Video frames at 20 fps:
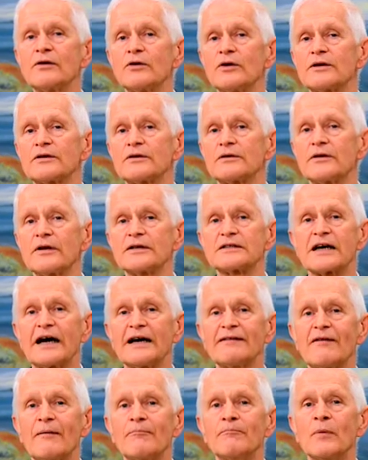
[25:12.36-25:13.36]
at the
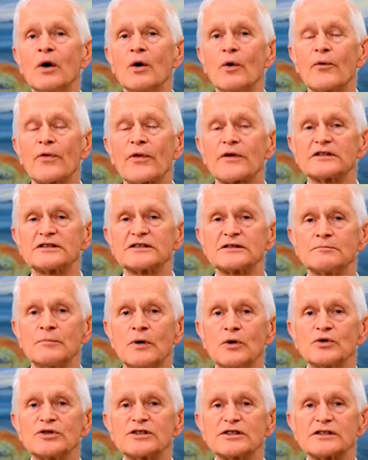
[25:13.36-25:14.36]
time of Moses
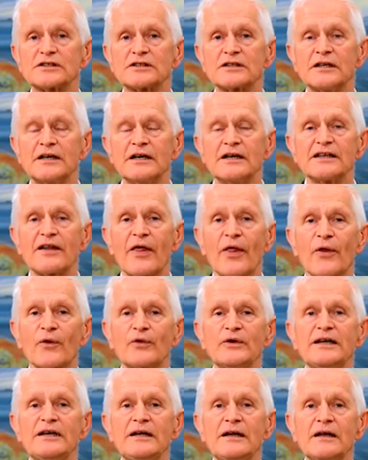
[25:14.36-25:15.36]

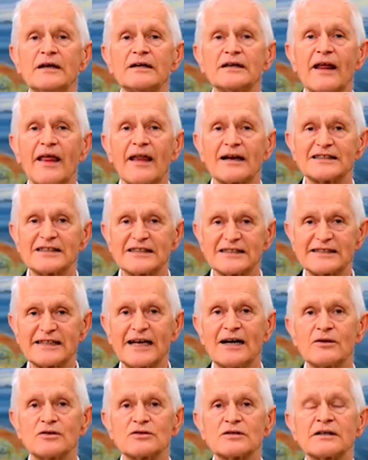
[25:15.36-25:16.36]

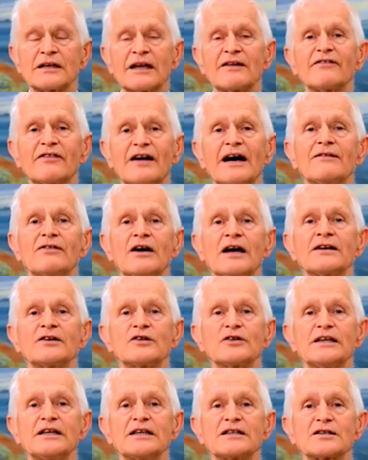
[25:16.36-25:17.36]

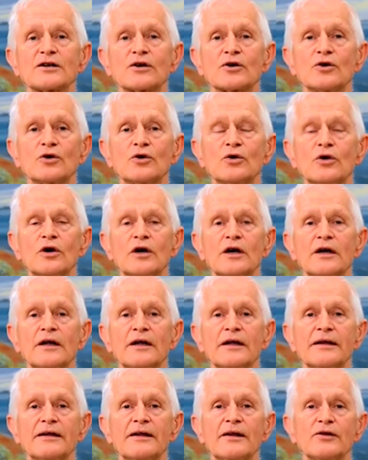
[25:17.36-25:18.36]
3,500 years ago,
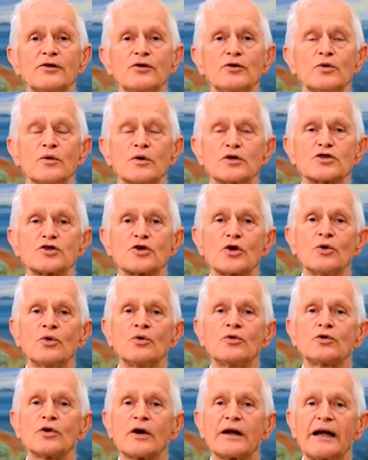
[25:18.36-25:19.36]
you were
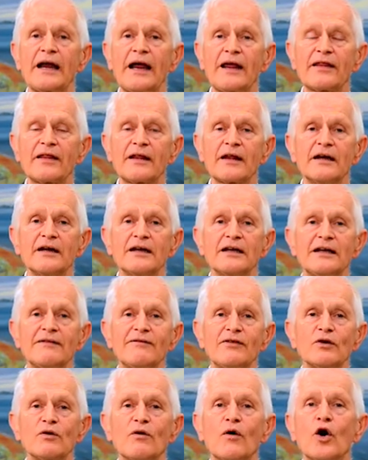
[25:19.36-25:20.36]
stoned to death if
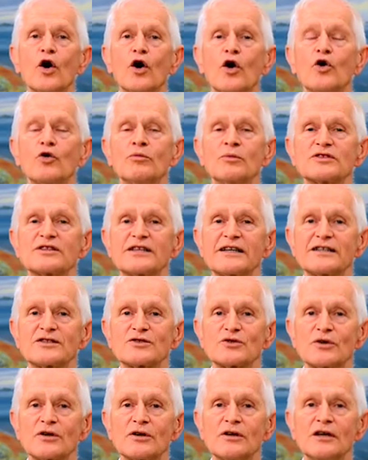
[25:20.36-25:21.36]
you were
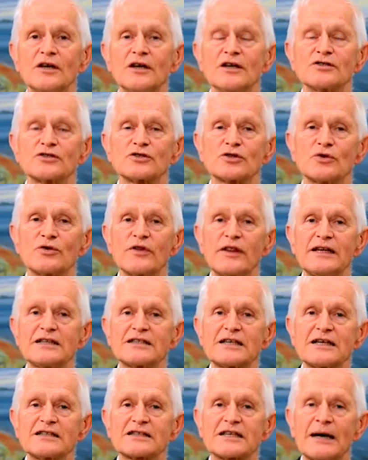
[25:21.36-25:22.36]
homosexual. So this
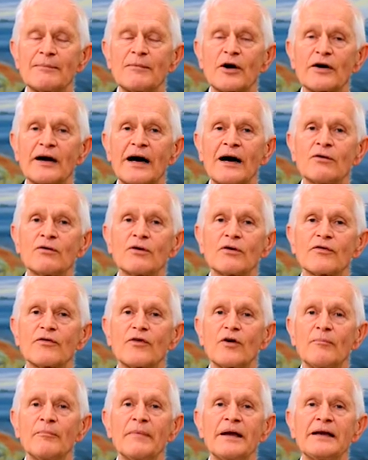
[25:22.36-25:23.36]
has come around
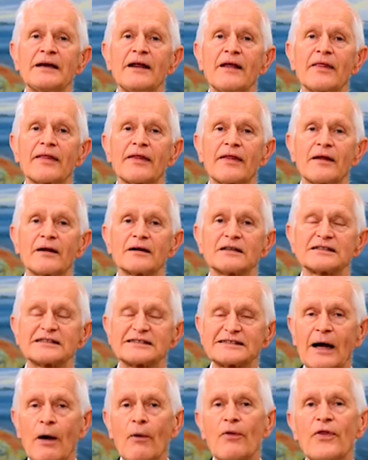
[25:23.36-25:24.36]
for many
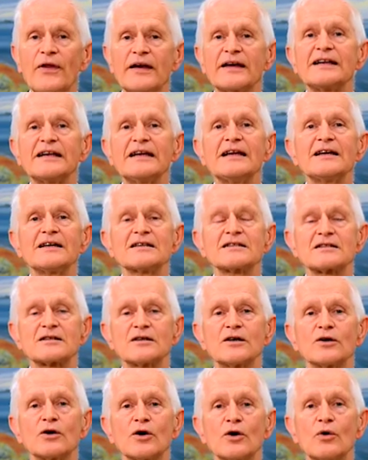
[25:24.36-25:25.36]
thousand years
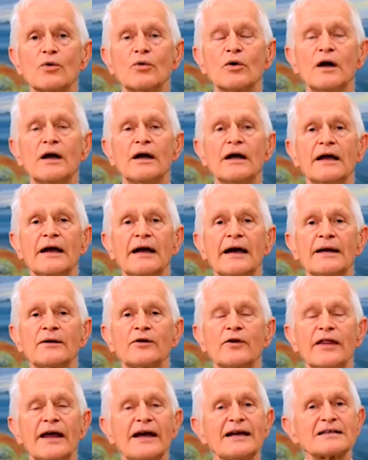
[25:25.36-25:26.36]
ago, and
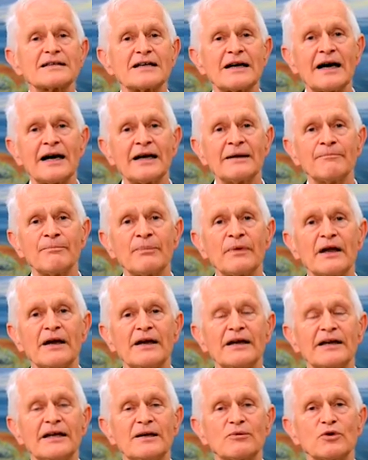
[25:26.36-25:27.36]
at that time
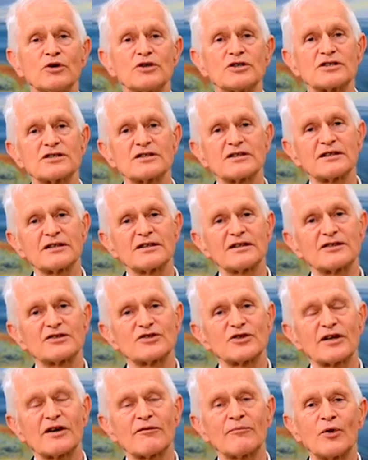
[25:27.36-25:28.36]
it was
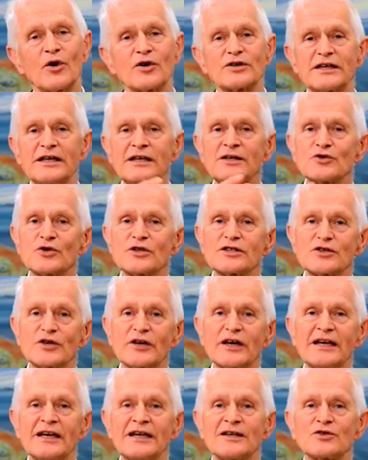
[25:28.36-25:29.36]
sort of more dangerous to
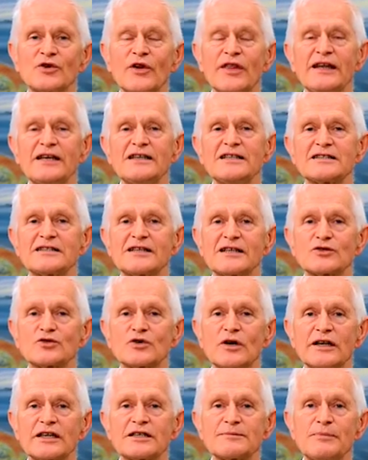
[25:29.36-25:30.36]
get into these
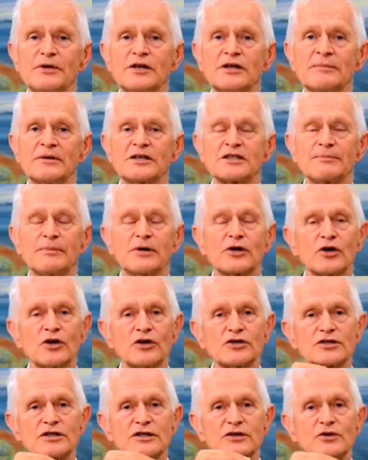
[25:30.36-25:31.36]
sexual experiments
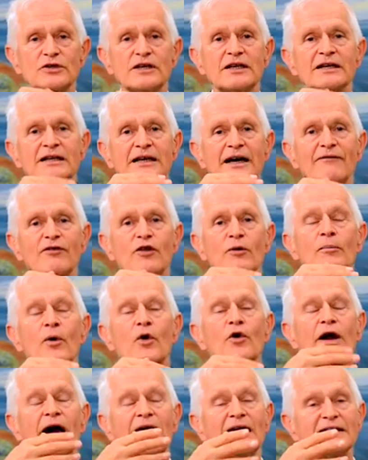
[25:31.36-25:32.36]
because you didn't have the
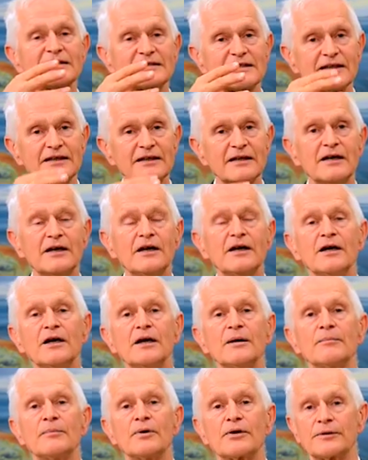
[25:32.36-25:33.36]
morality.
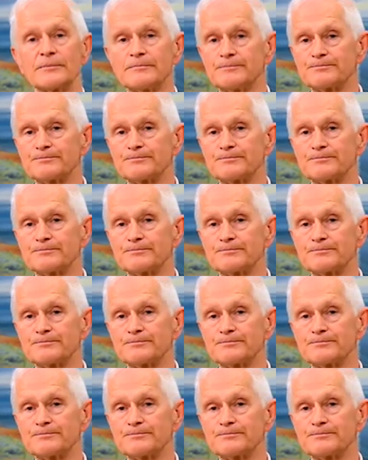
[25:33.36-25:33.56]
But